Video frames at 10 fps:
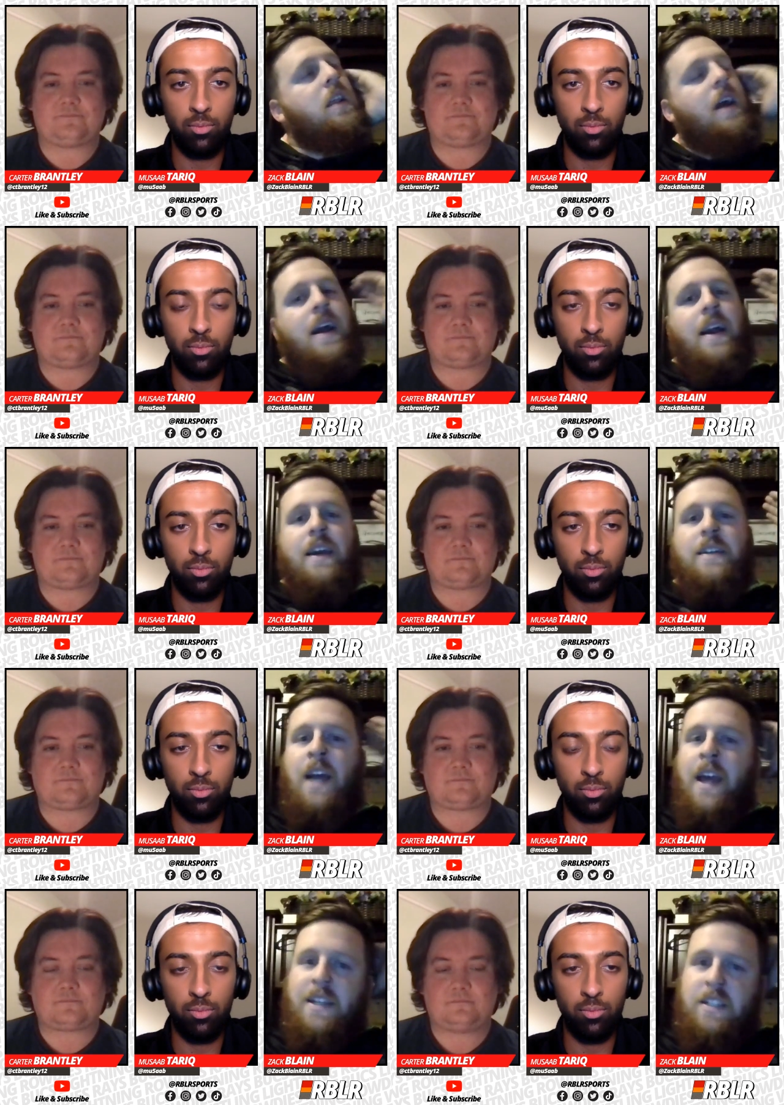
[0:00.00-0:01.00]
Speaker 1: Like, I
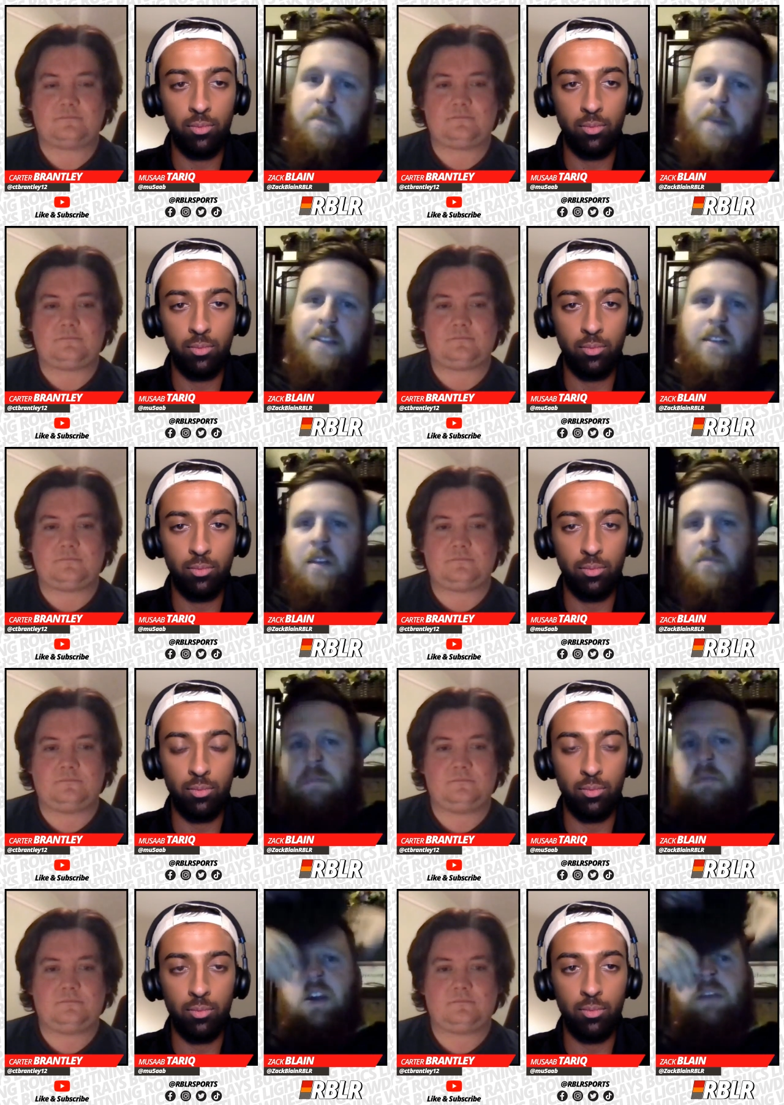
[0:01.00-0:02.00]
guess I expected them
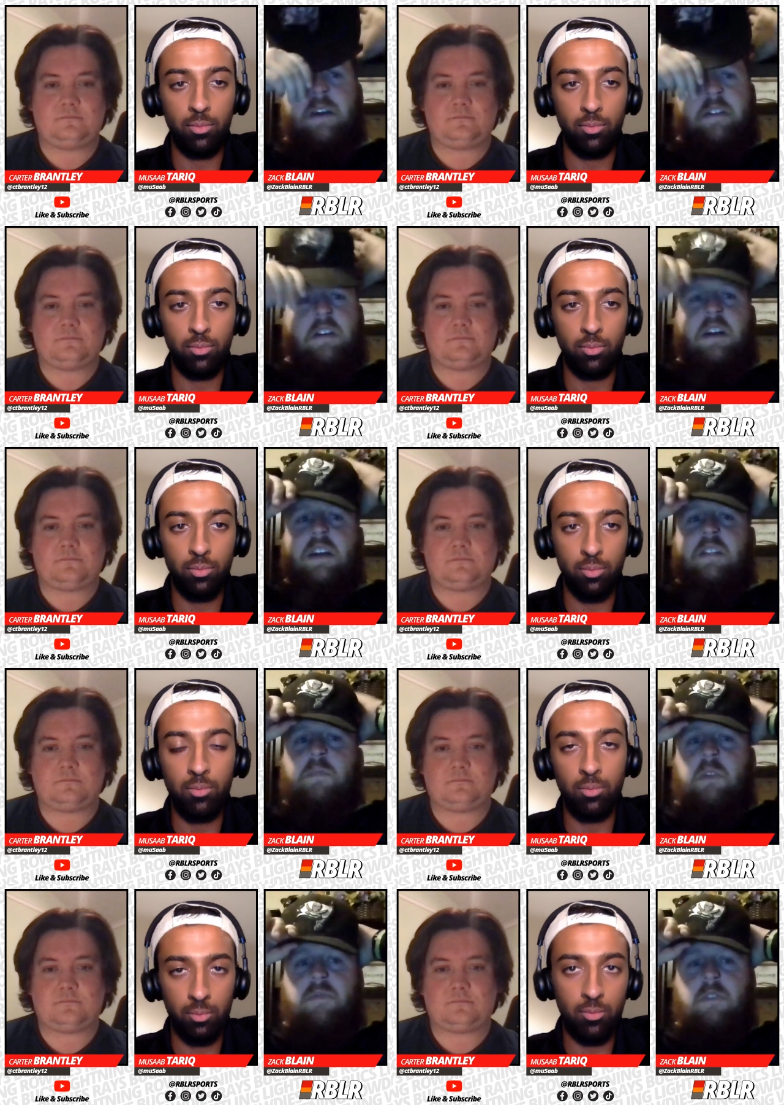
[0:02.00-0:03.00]
to play better
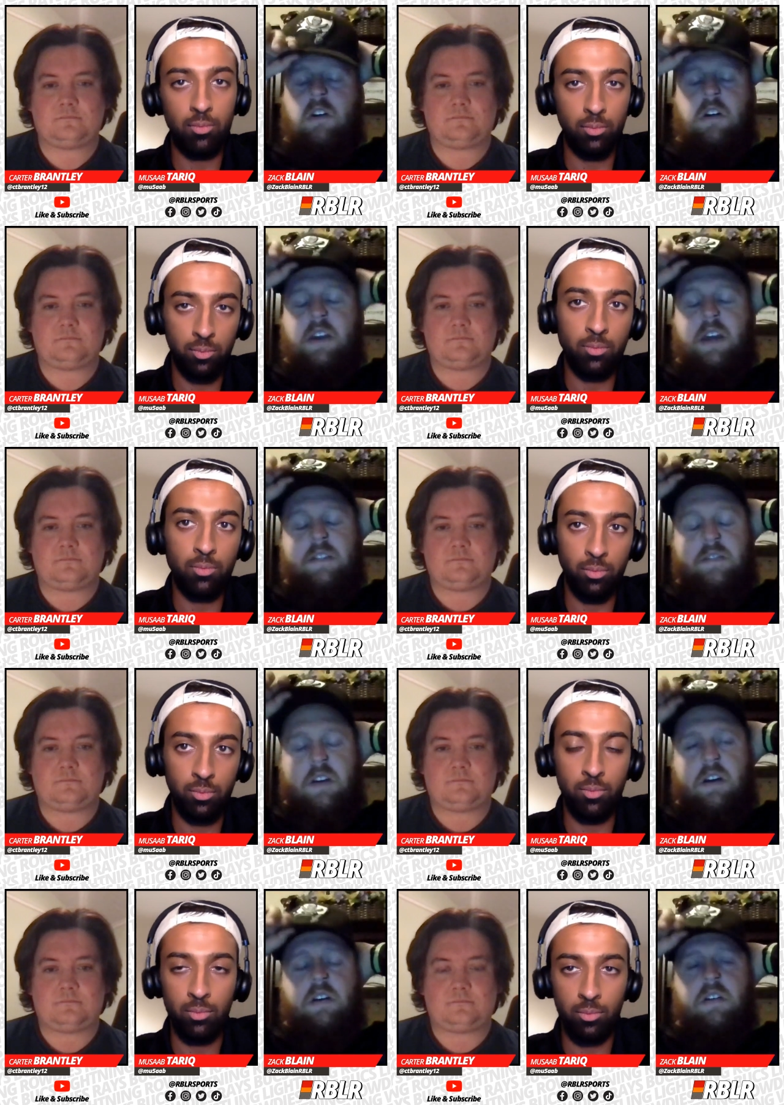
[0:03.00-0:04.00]
against Buffalo or against
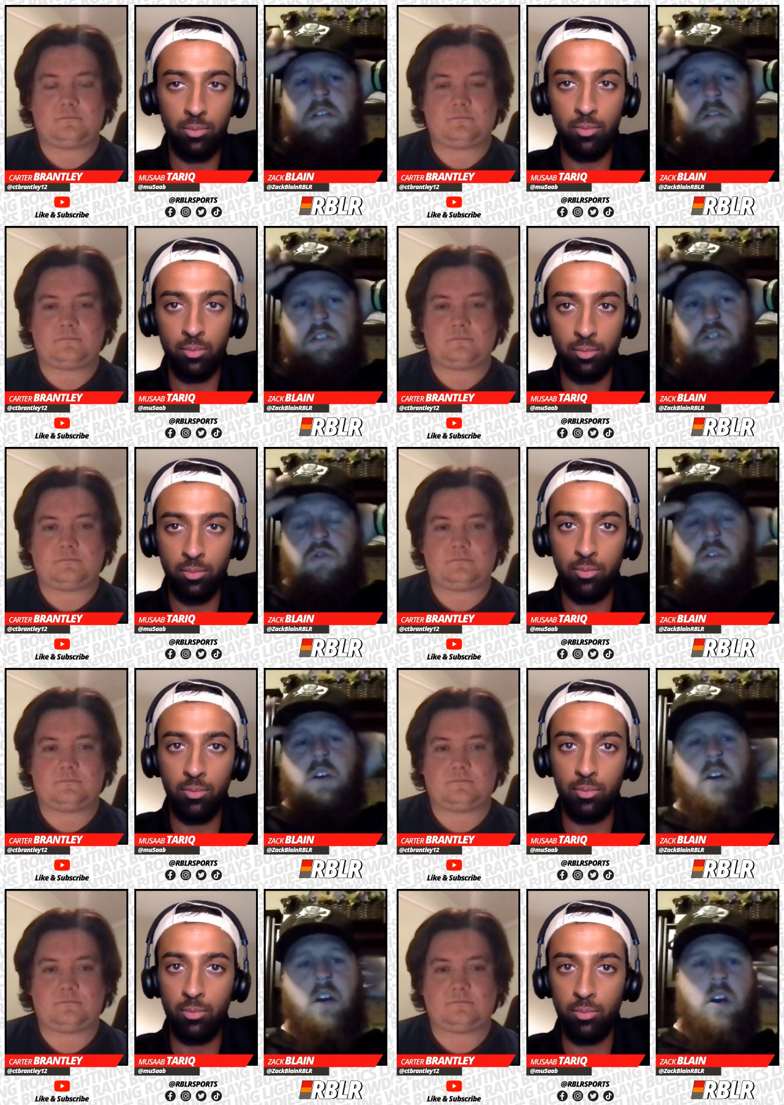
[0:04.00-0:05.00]
uh,
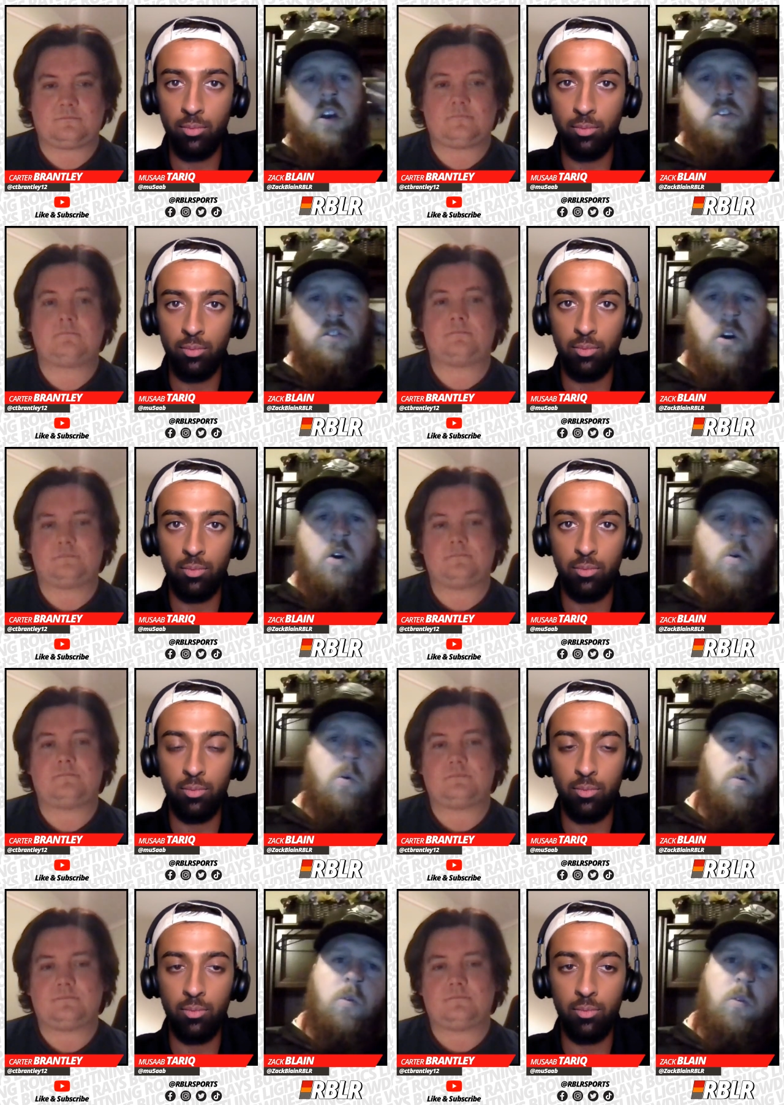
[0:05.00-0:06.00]
Detroit.
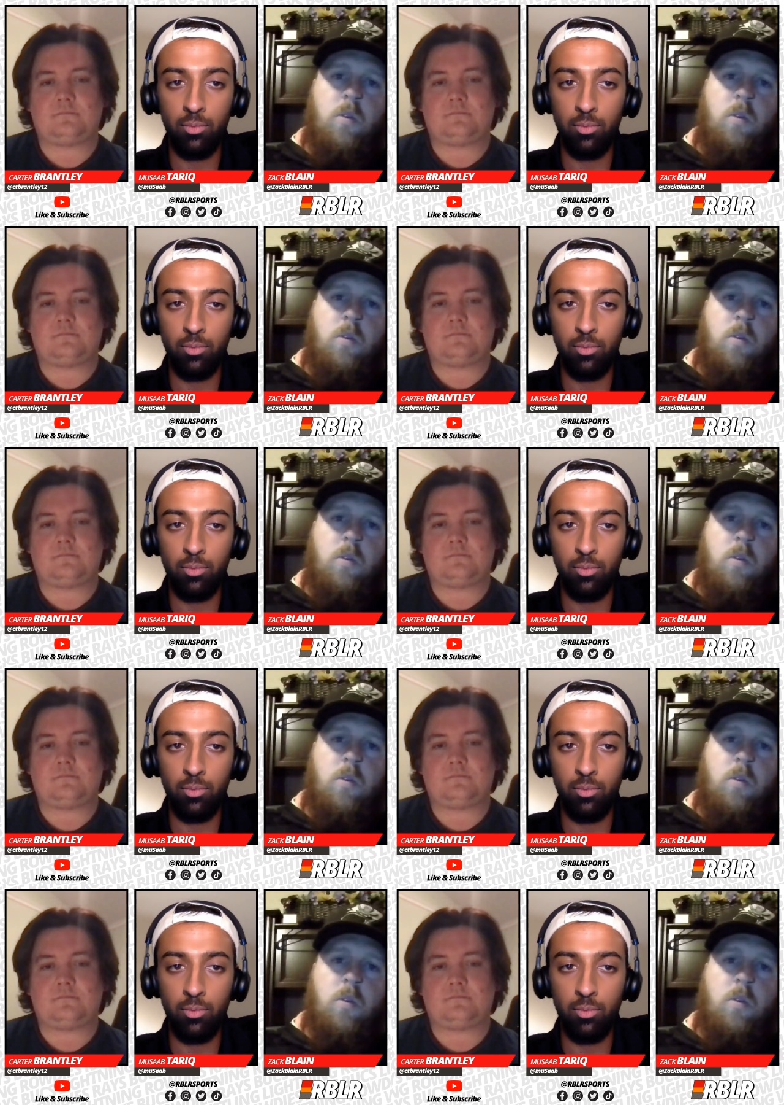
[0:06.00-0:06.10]
So,